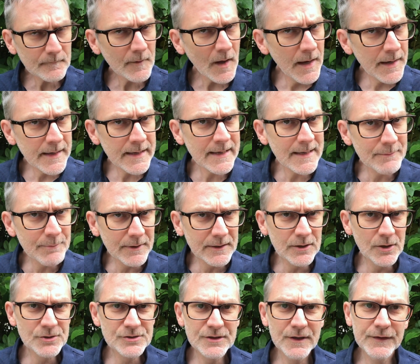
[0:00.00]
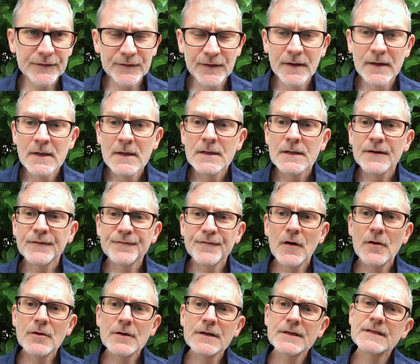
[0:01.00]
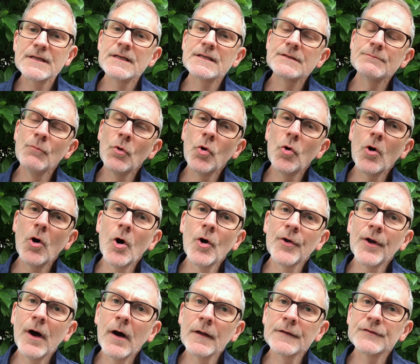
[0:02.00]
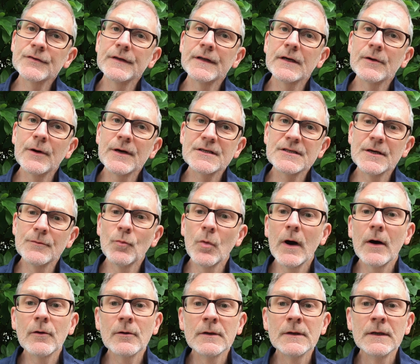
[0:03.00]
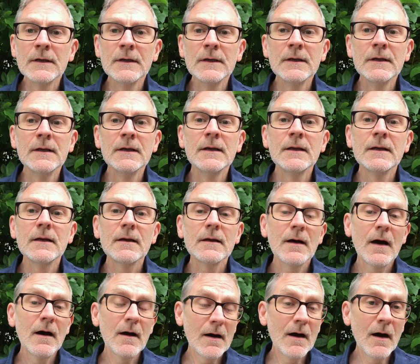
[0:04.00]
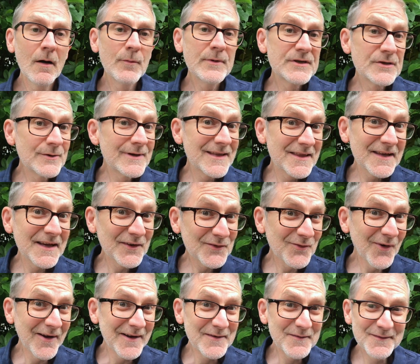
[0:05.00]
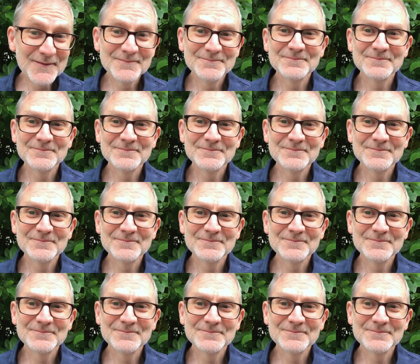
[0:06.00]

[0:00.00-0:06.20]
And here, by contrast, the focus is more on answering the question, well, are we doing things right?